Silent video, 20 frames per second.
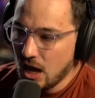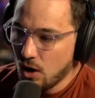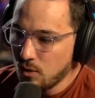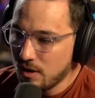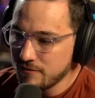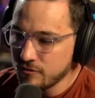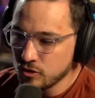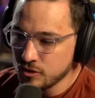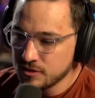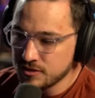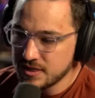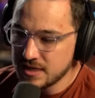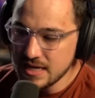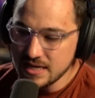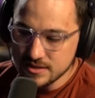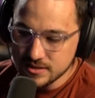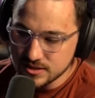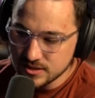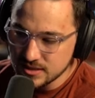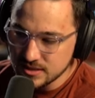However,
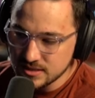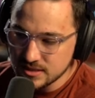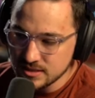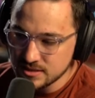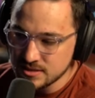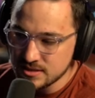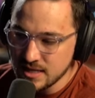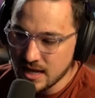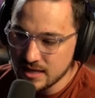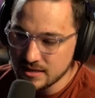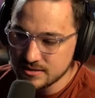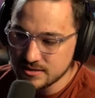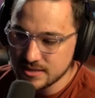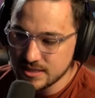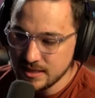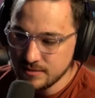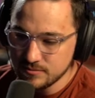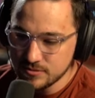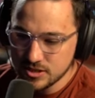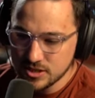this does not
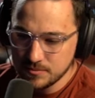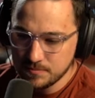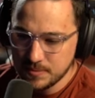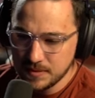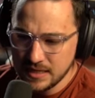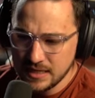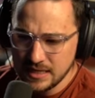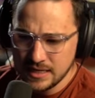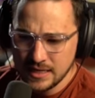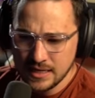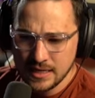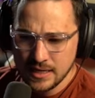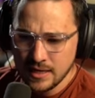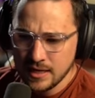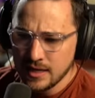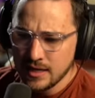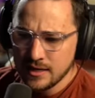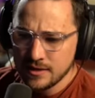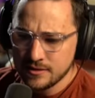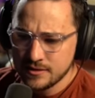seem to be
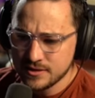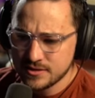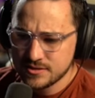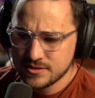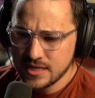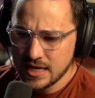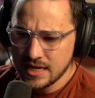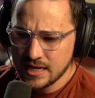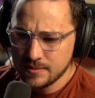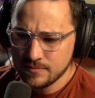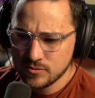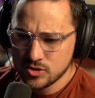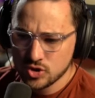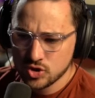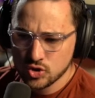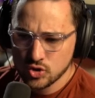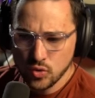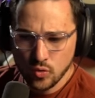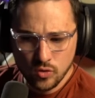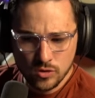the same
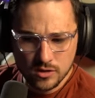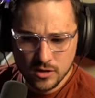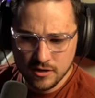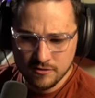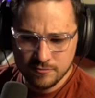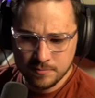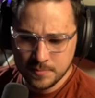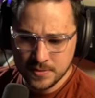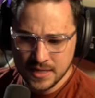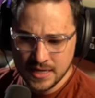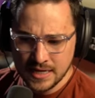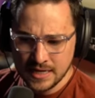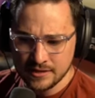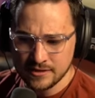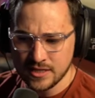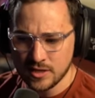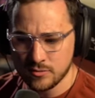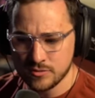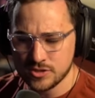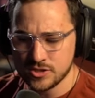sort of plan
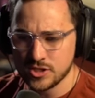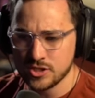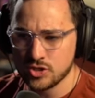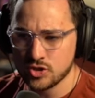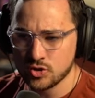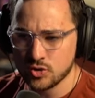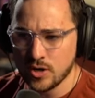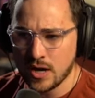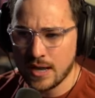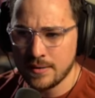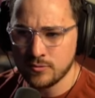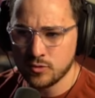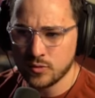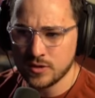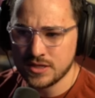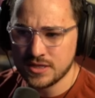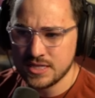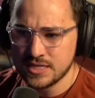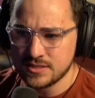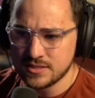that was described
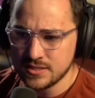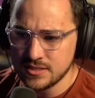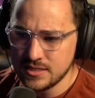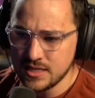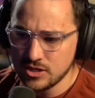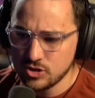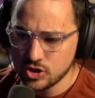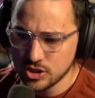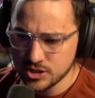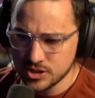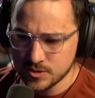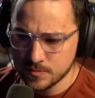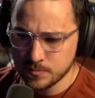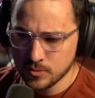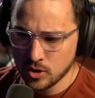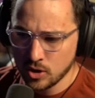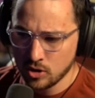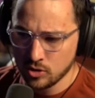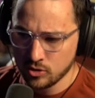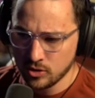with this Digits
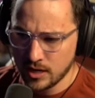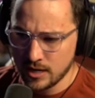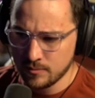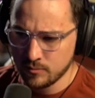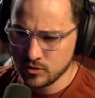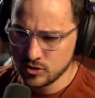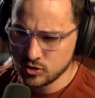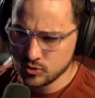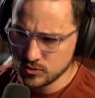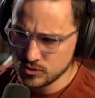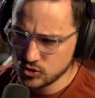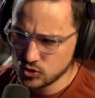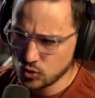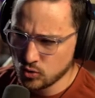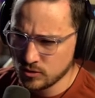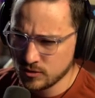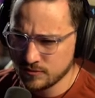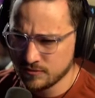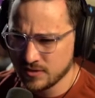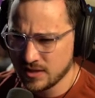program, which was
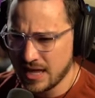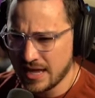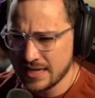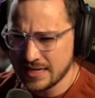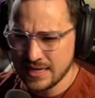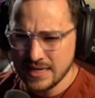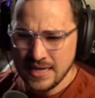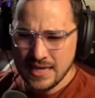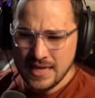sort of like